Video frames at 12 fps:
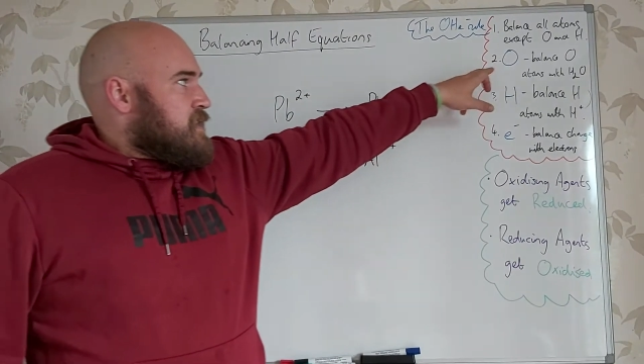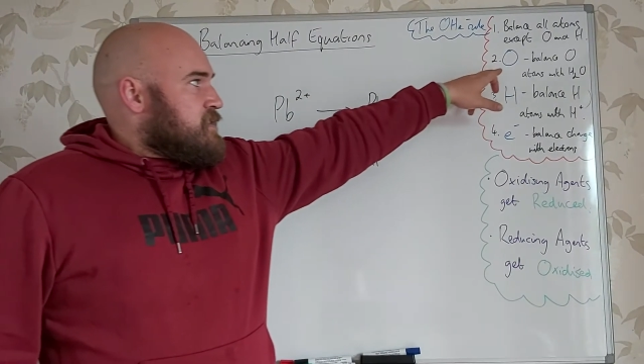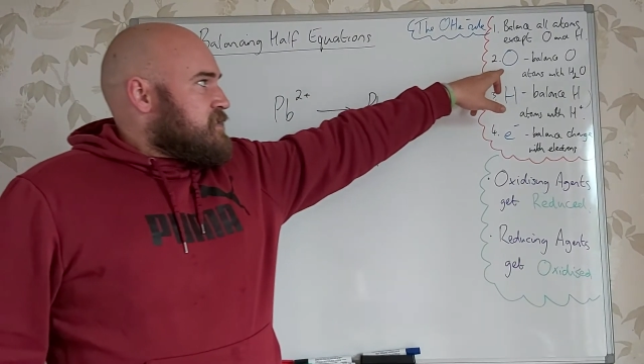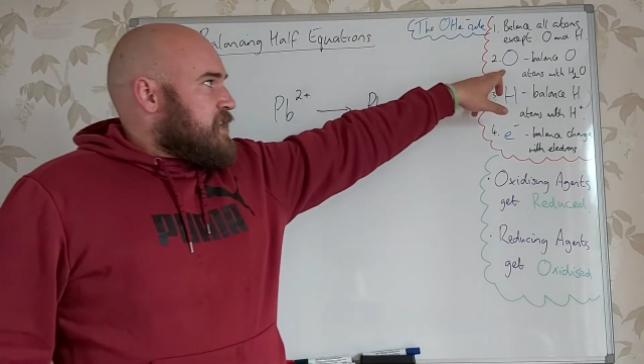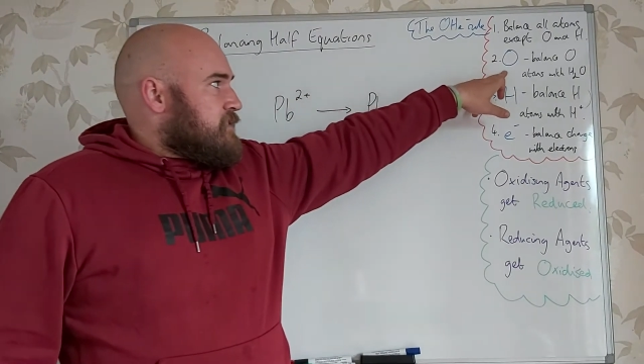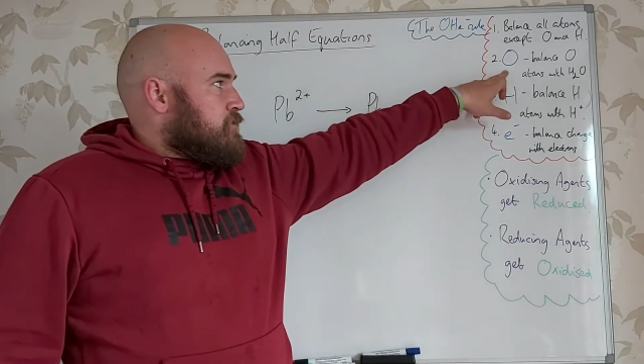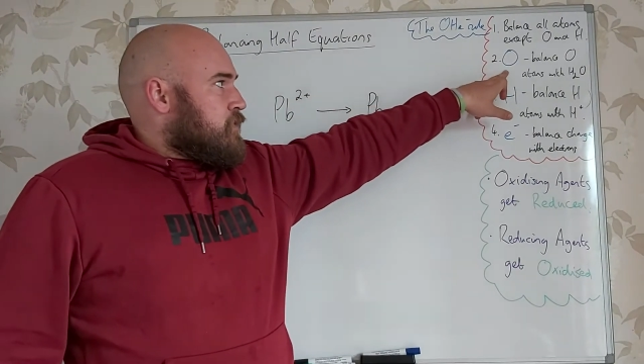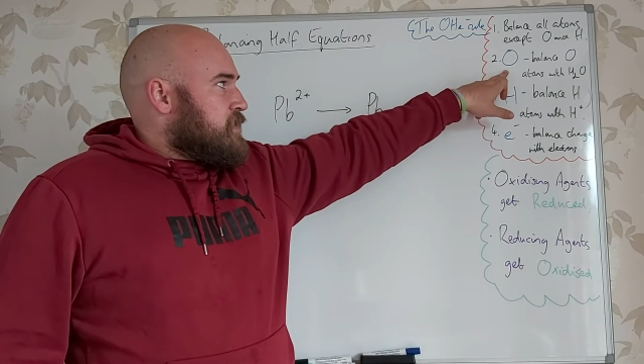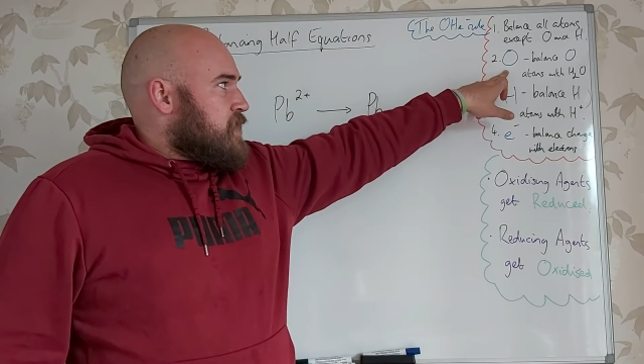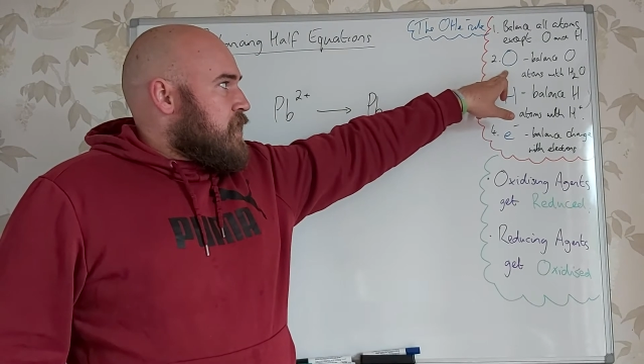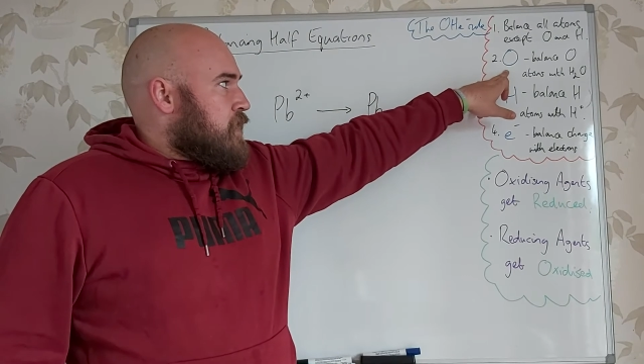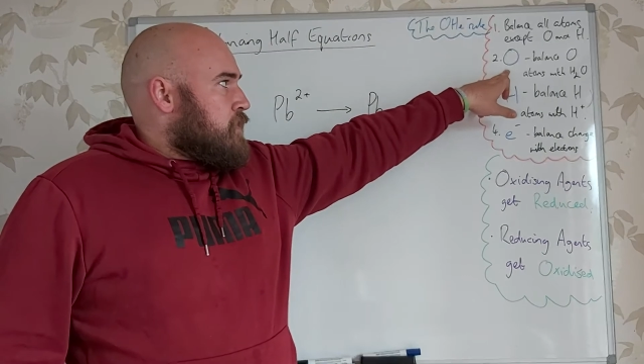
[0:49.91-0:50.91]
Second rule
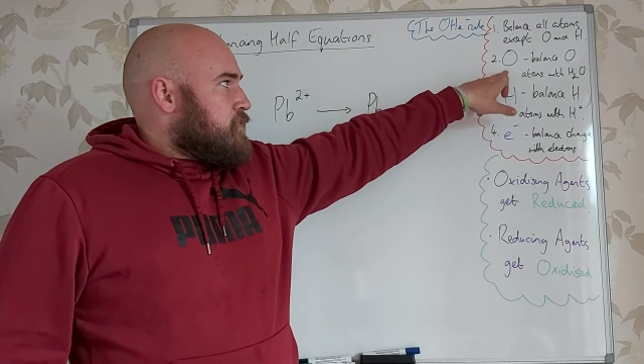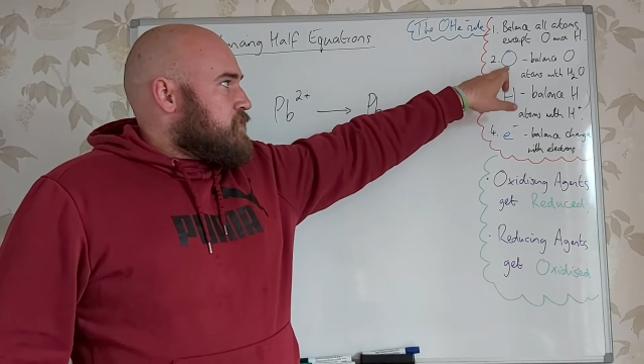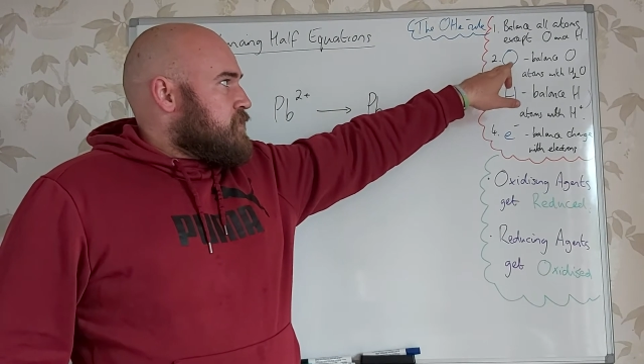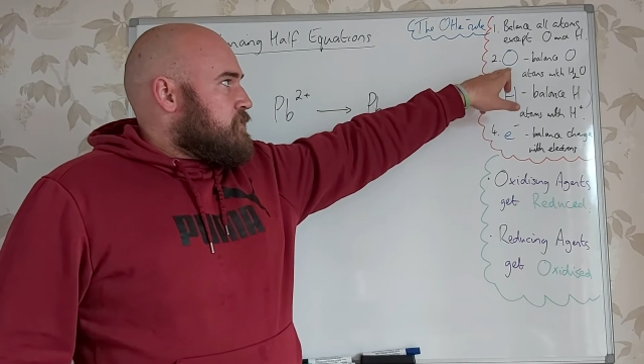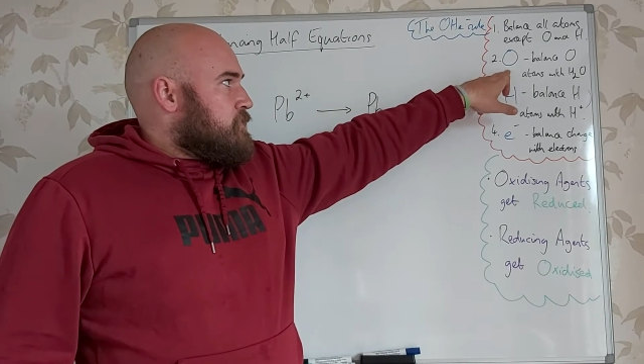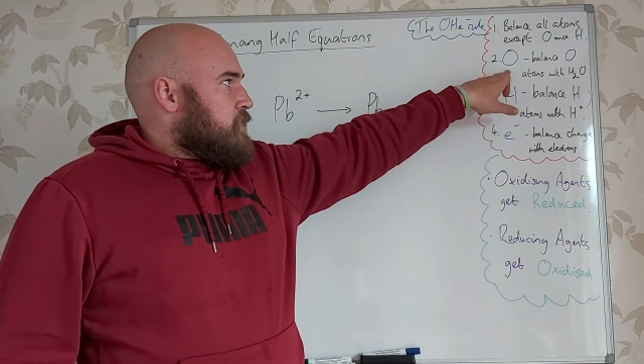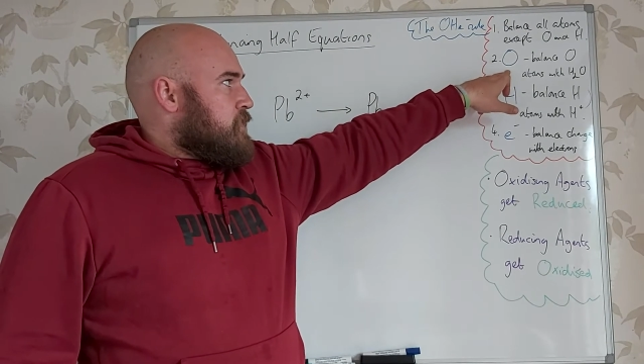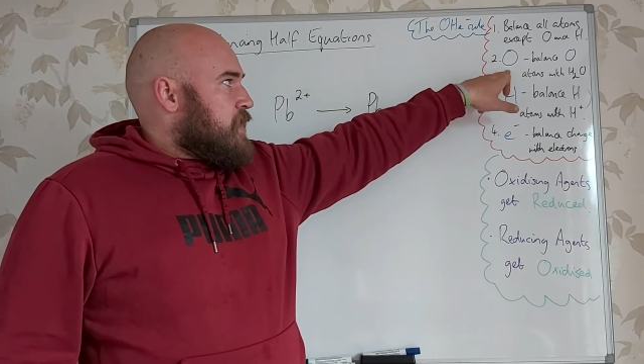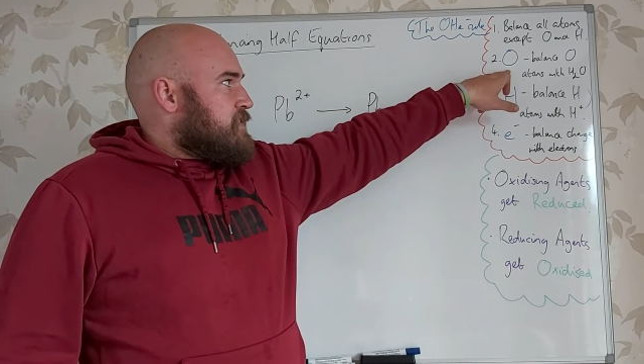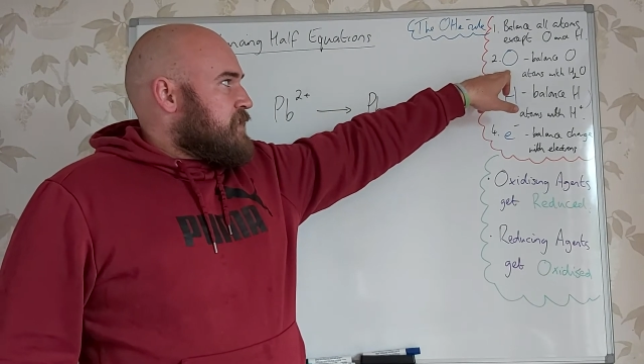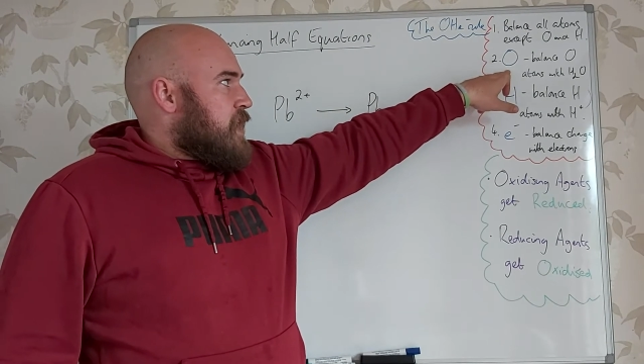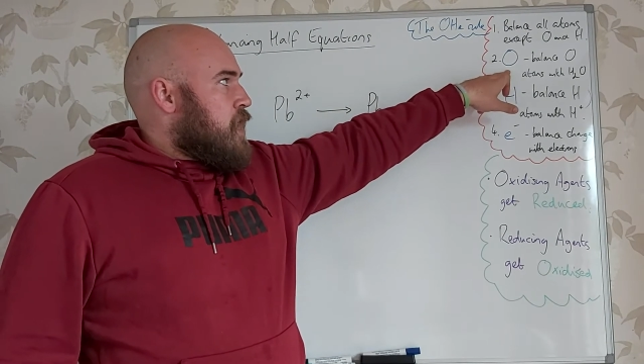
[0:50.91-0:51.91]
is O's. All right, the